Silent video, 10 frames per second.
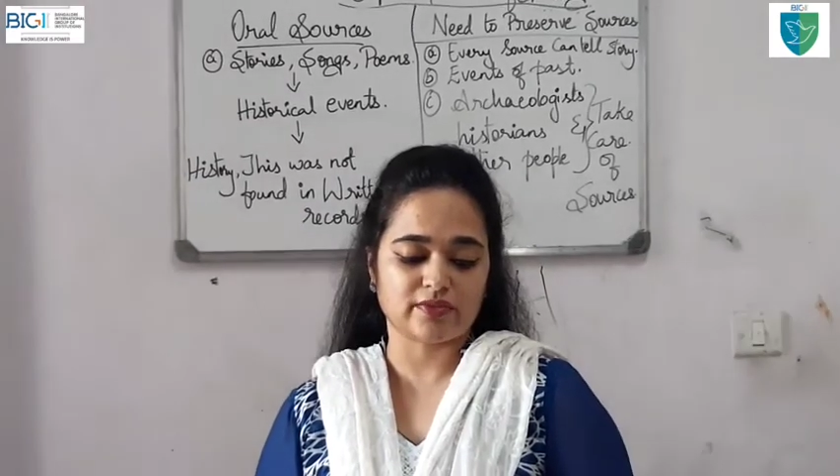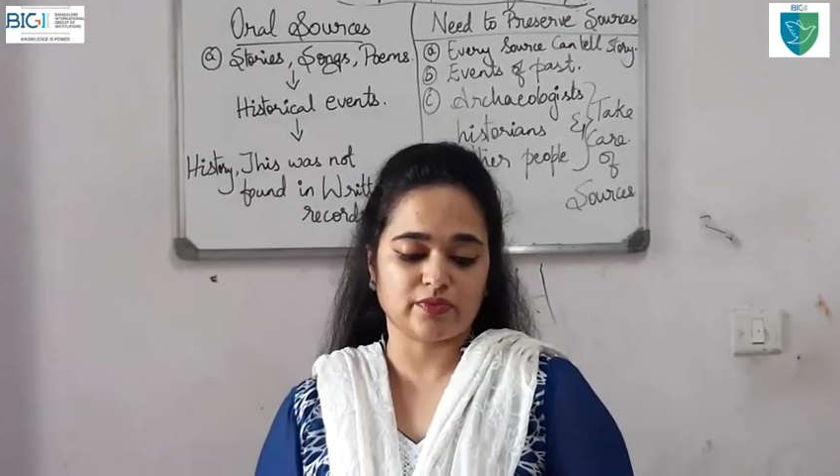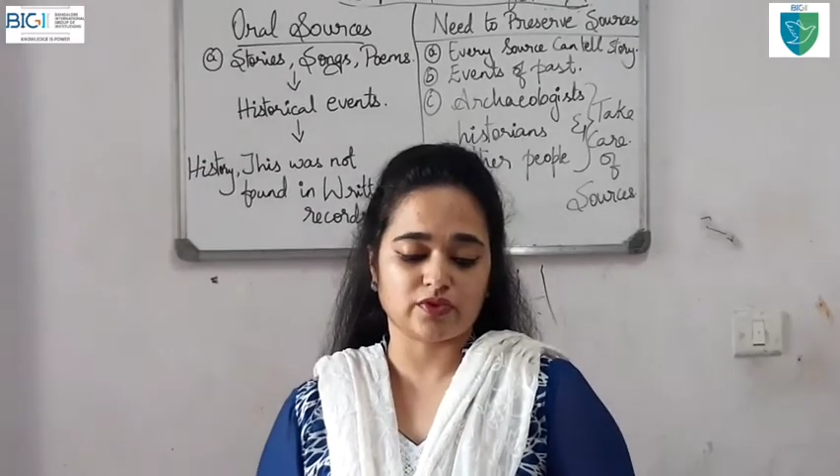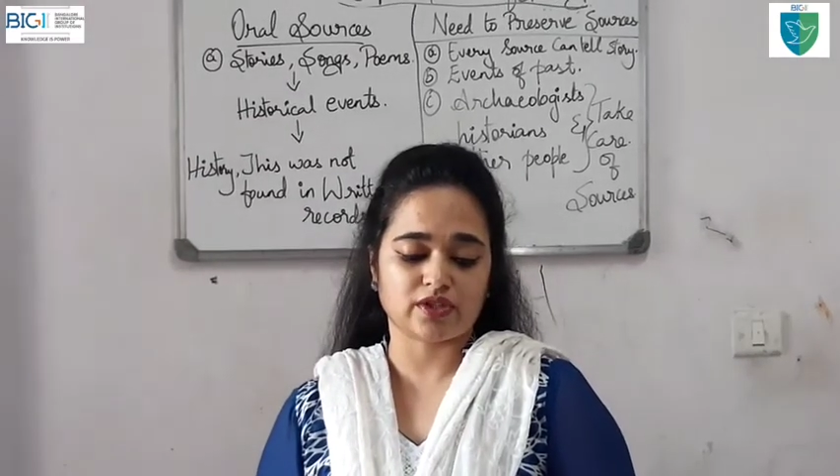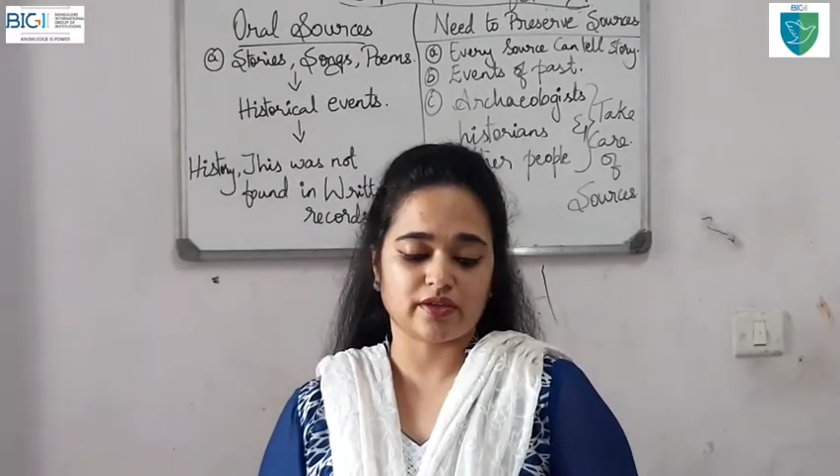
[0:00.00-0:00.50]

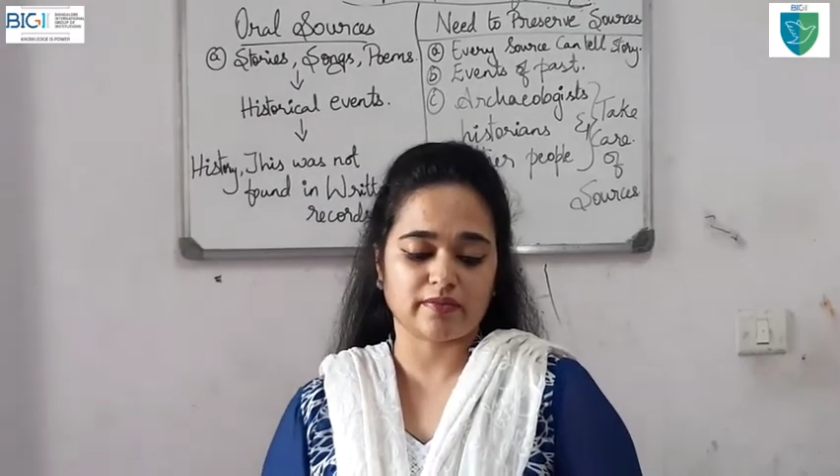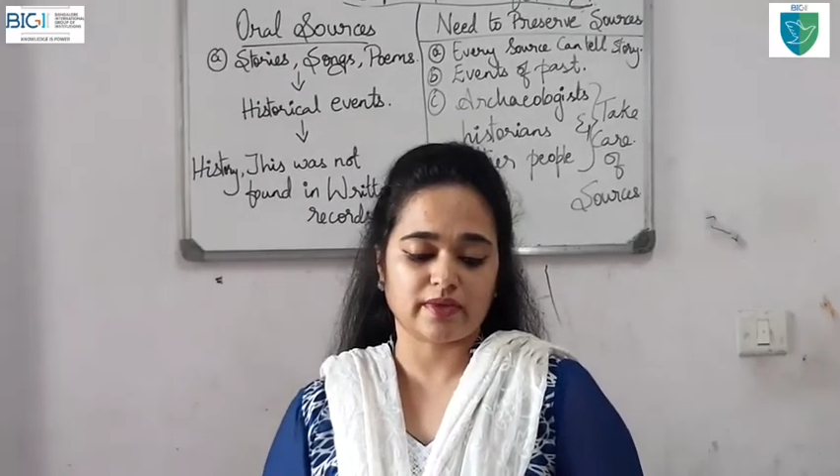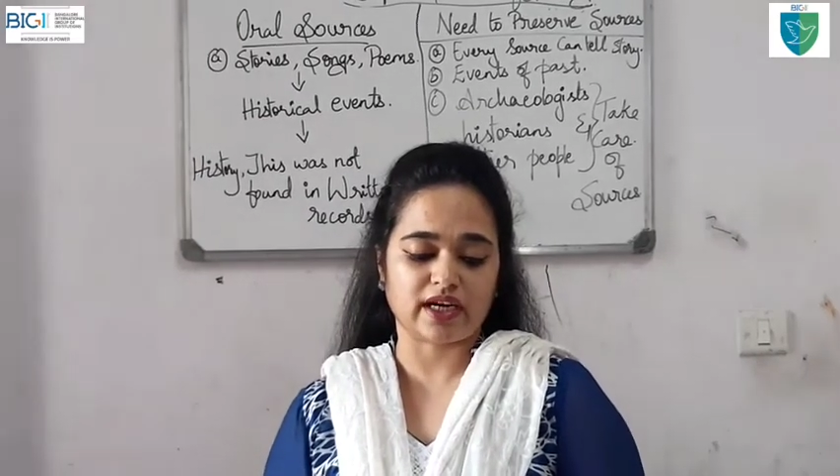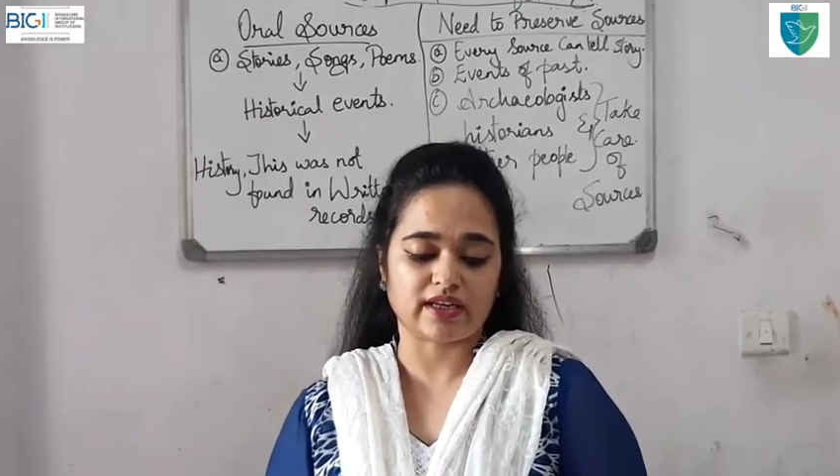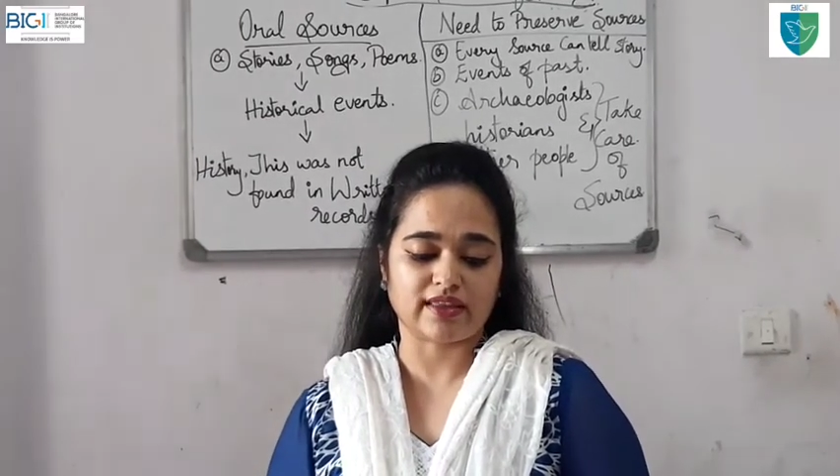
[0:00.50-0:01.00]

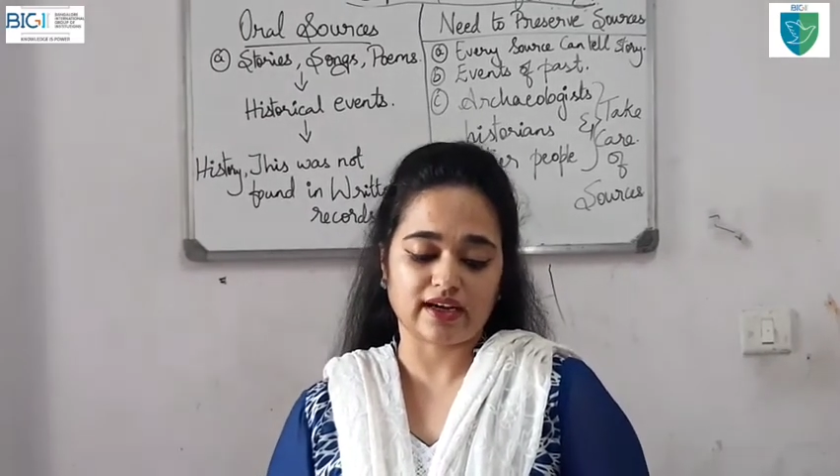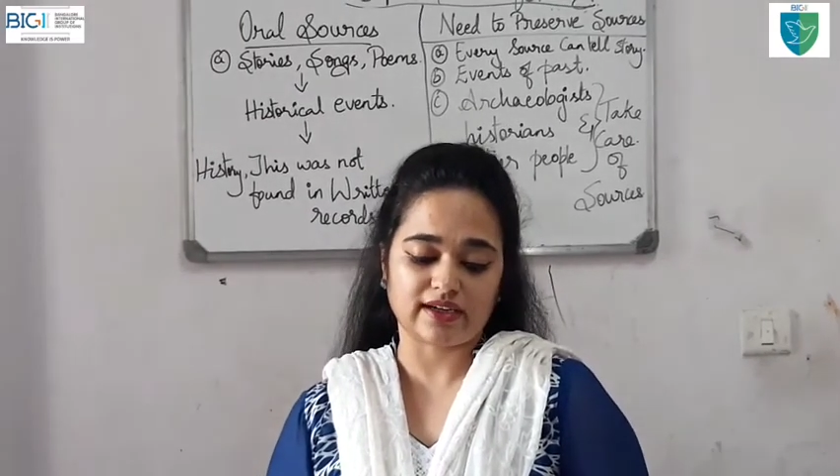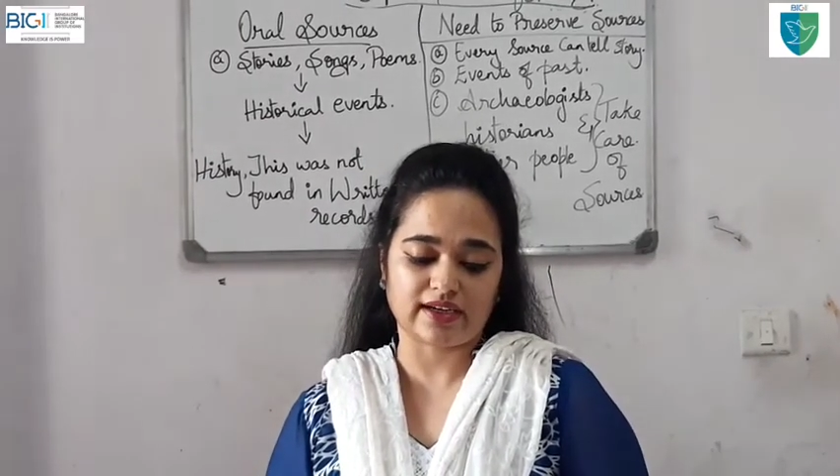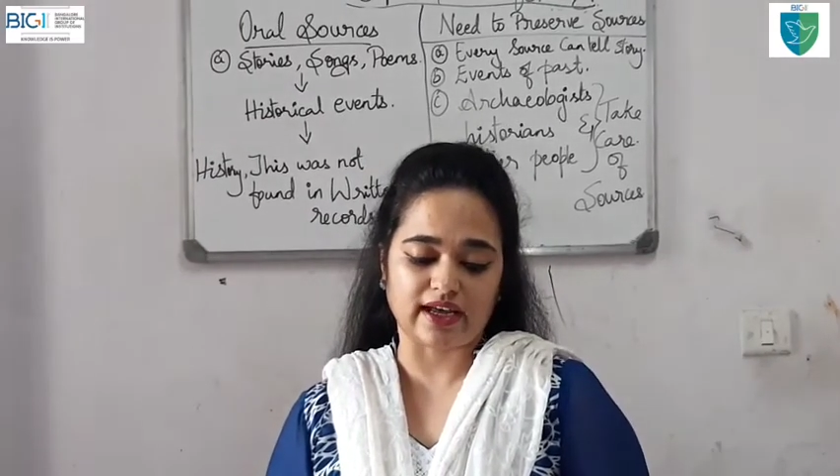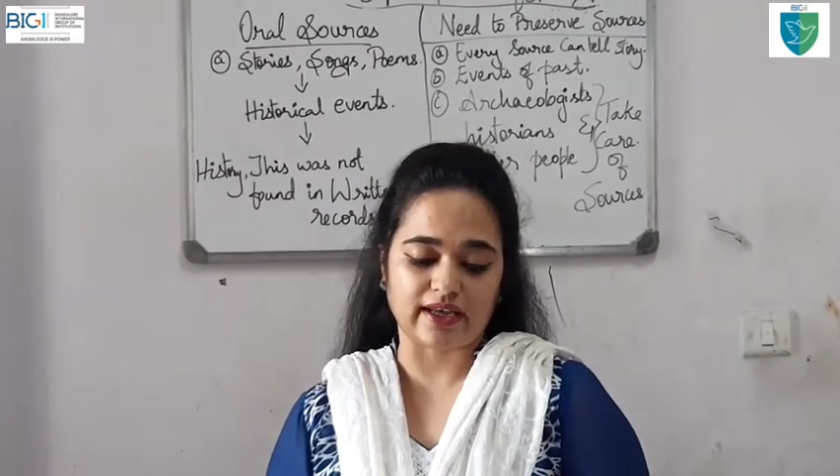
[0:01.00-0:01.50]
museum at
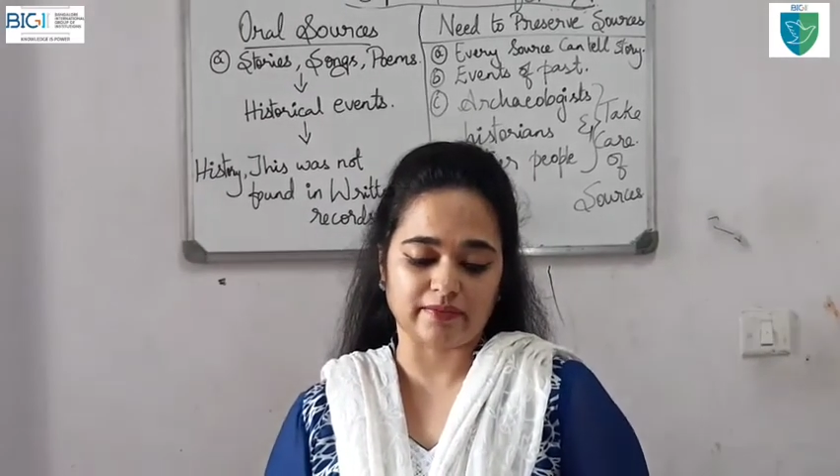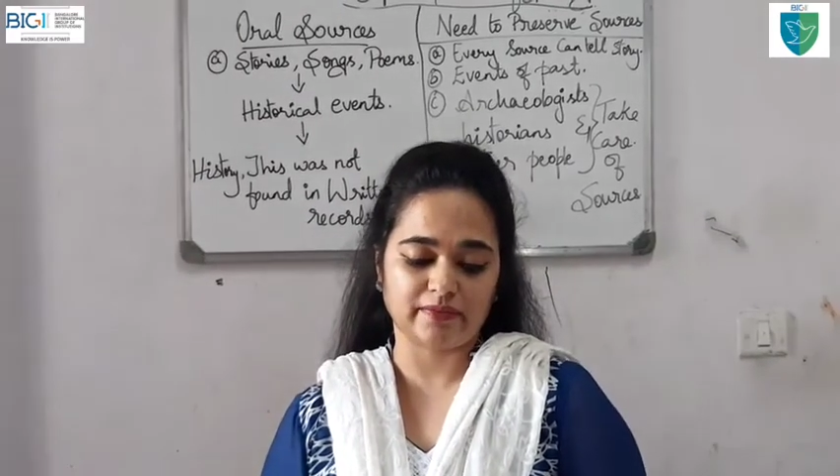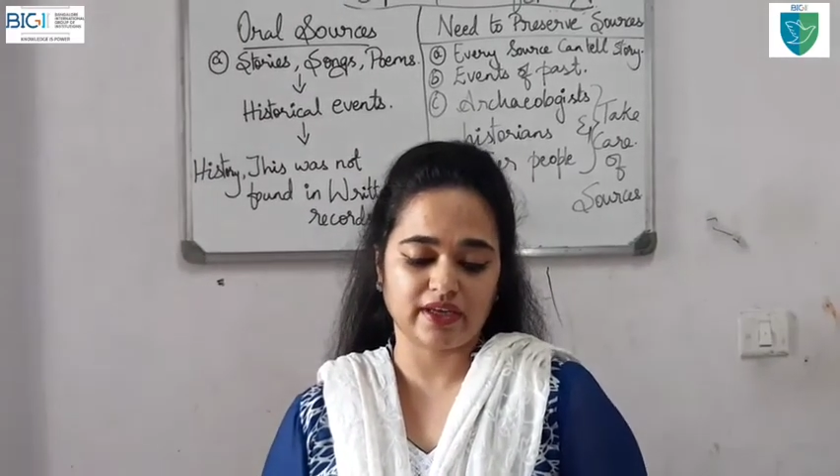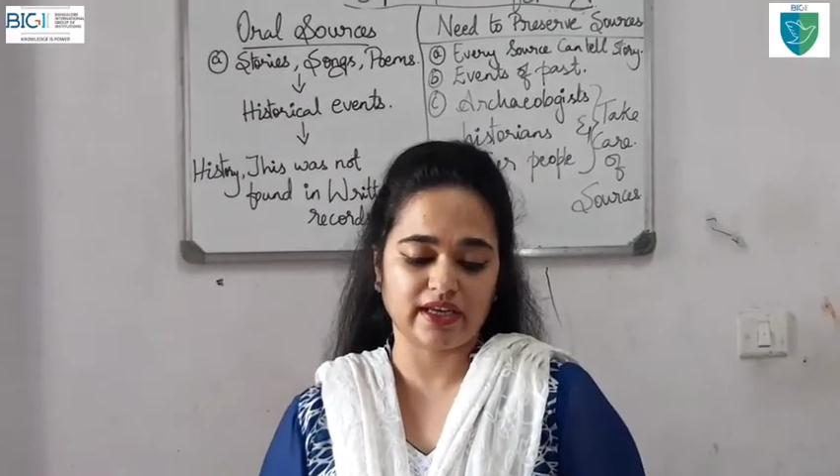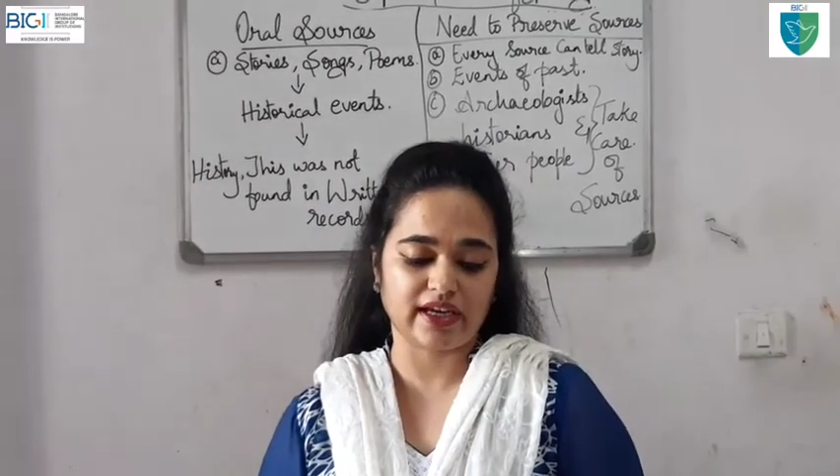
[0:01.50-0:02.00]
that time